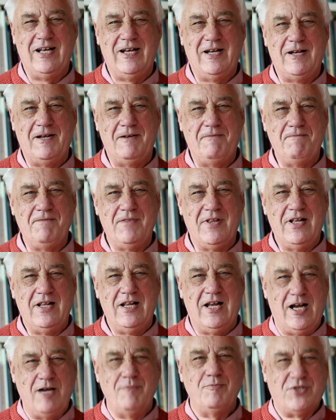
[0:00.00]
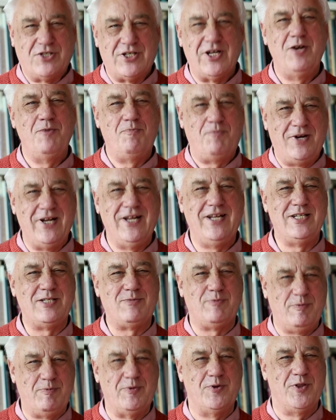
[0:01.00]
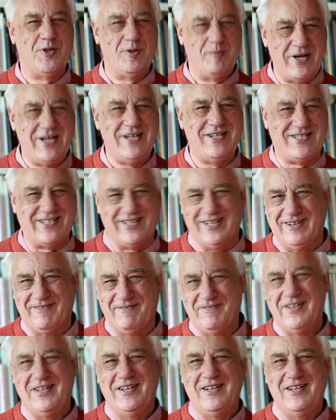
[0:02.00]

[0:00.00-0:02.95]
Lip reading: I'm so pleased we put the maze in.